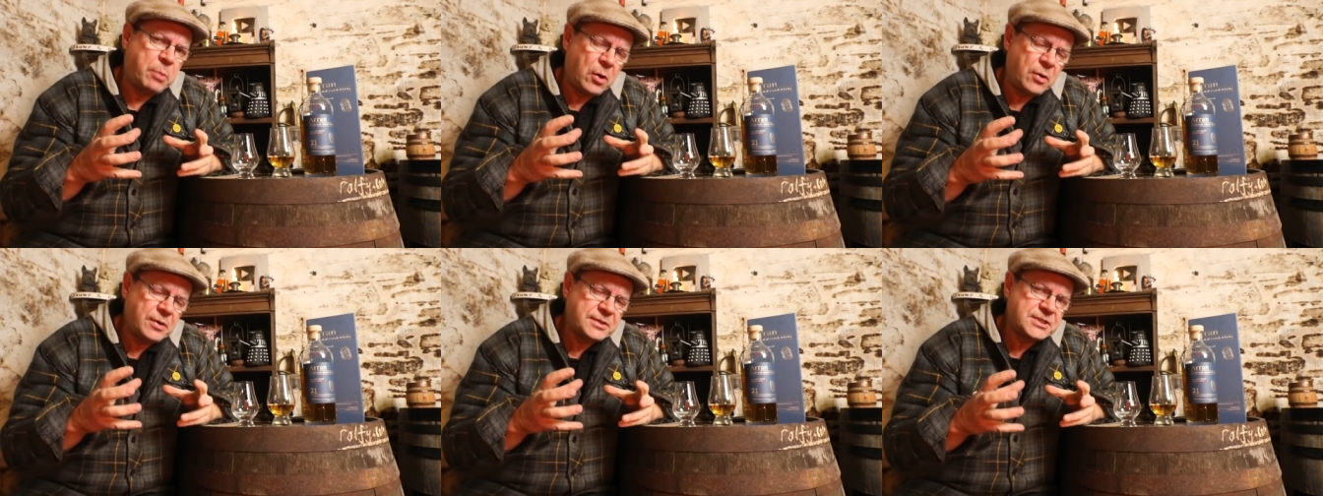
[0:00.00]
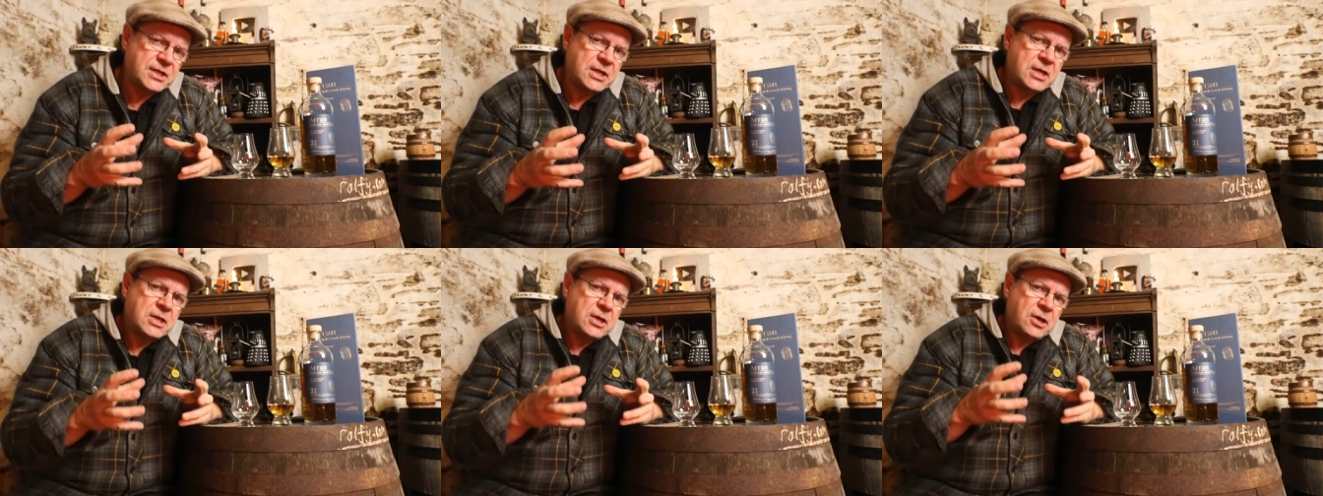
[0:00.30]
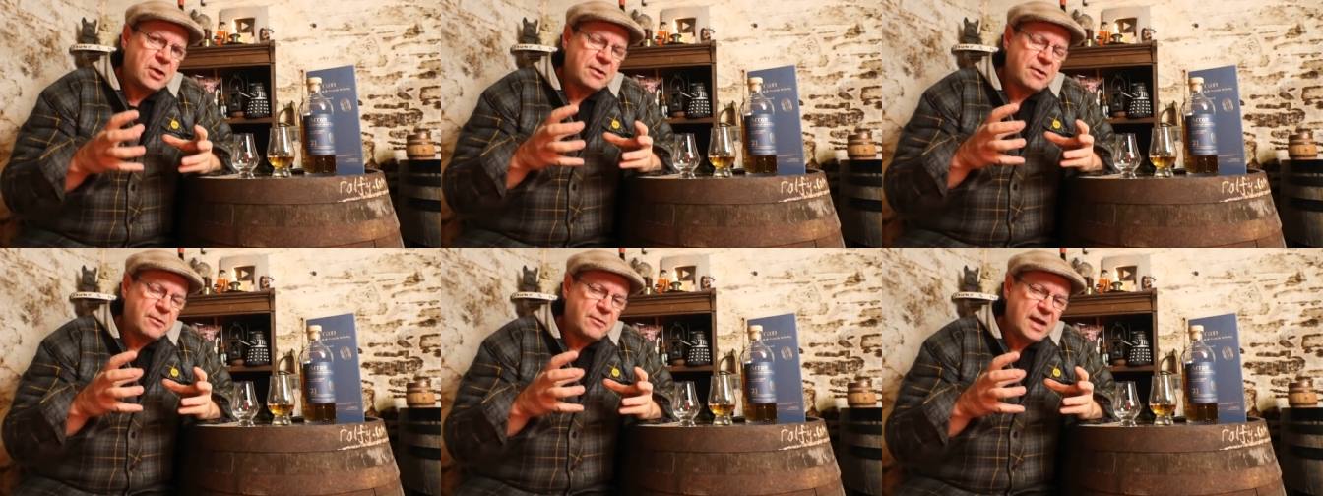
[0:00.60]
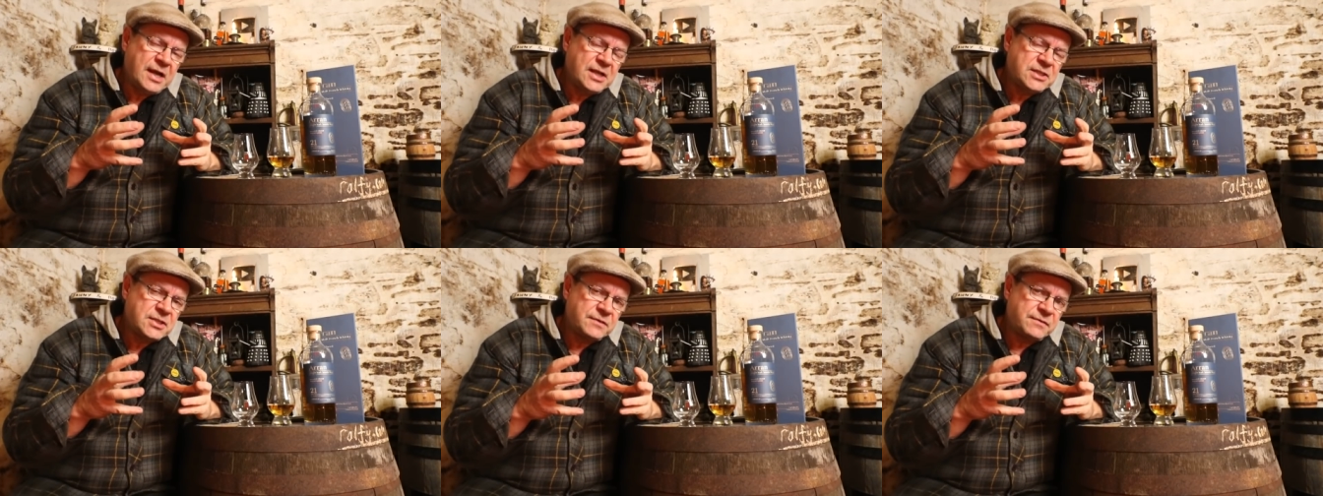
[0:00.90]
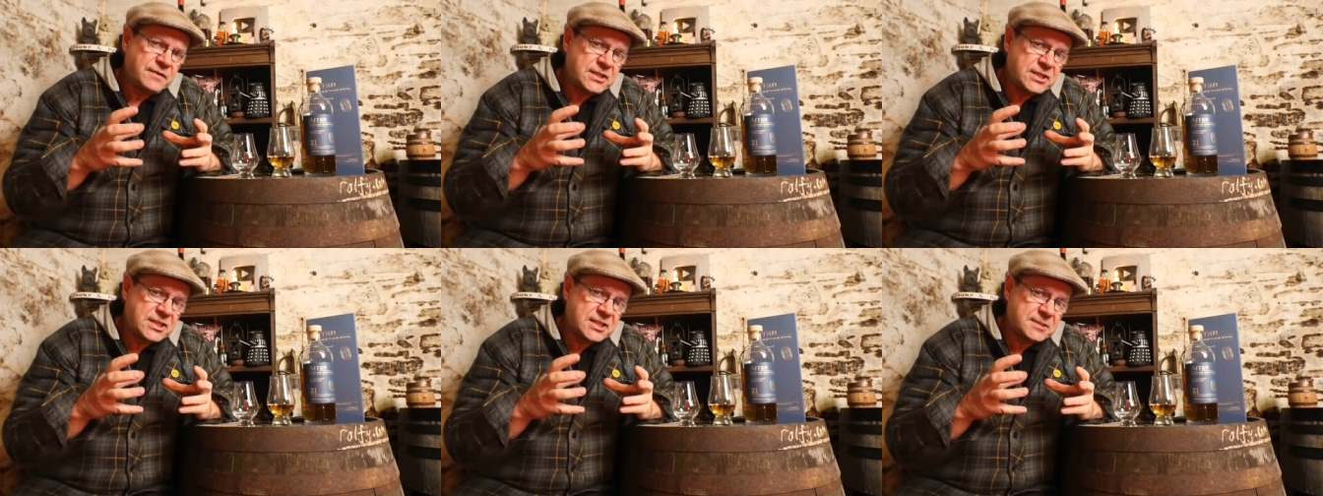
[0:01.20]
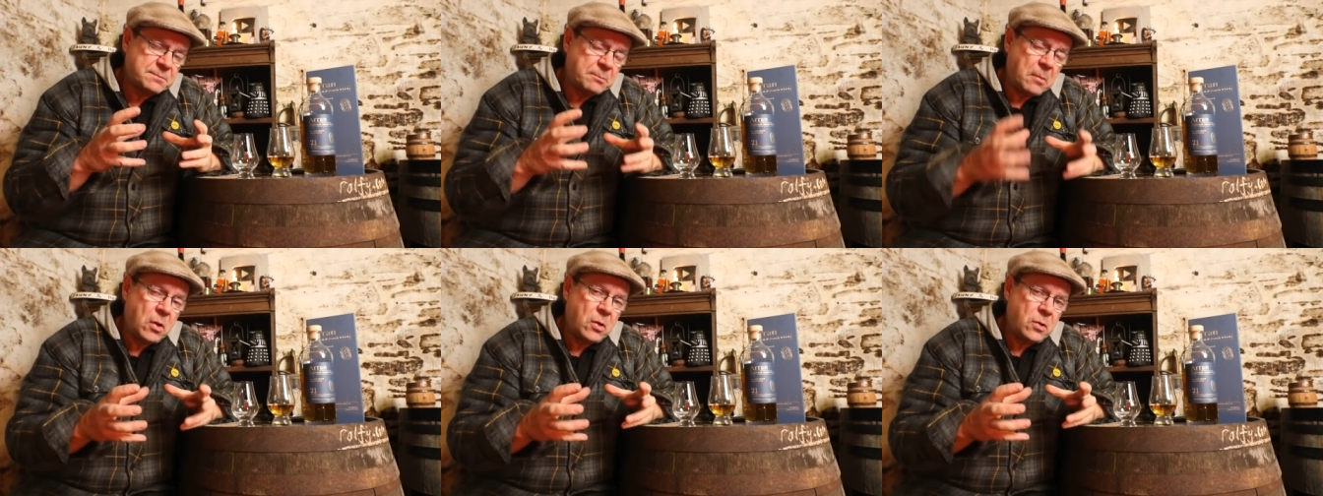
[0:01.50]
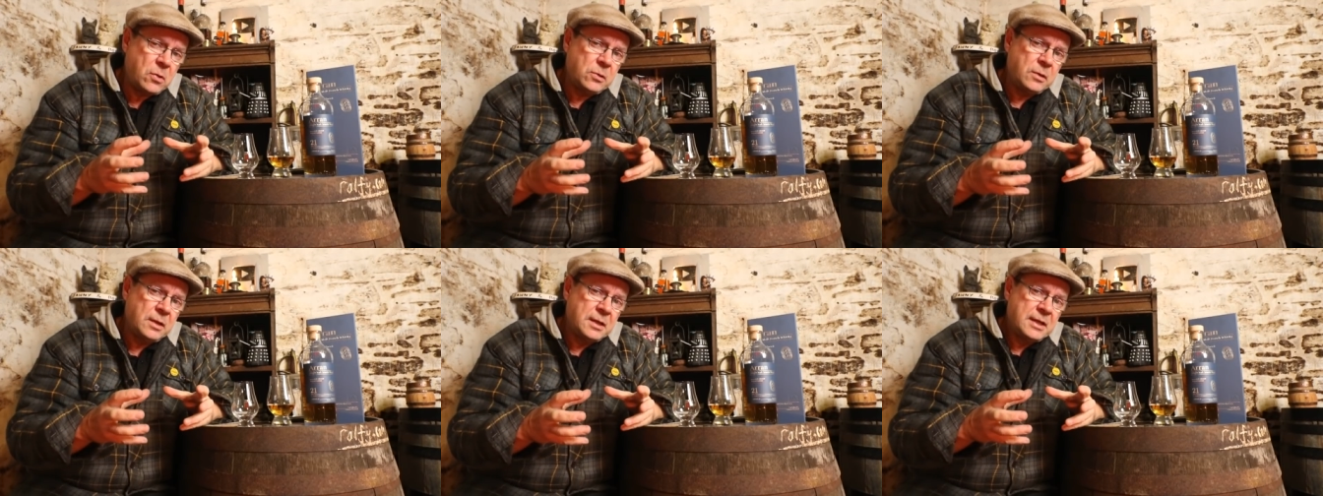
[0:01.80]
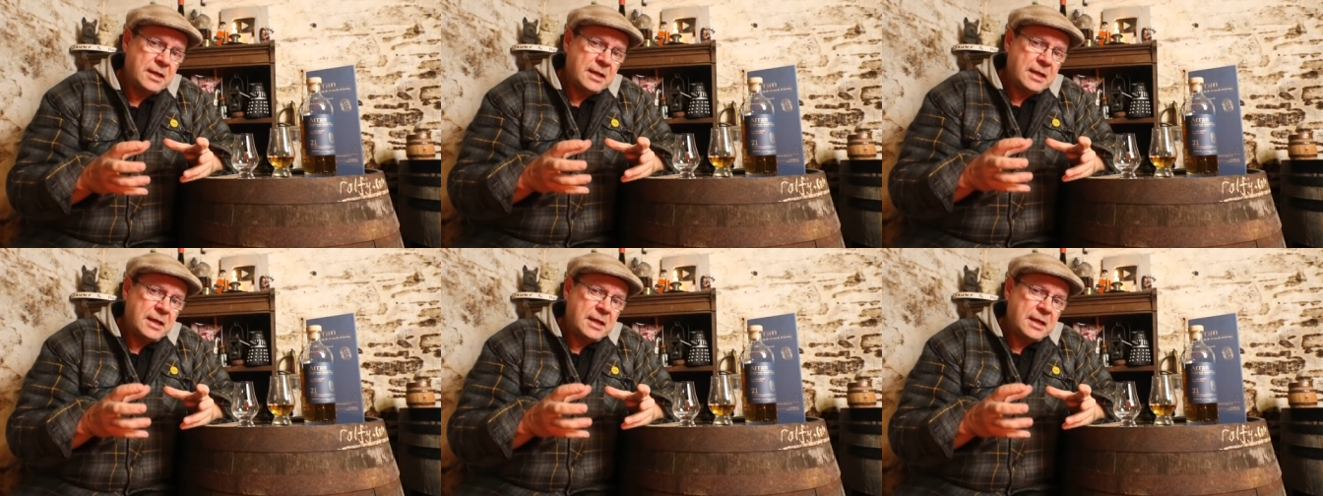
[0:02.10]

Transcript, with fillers: pot or a relatively small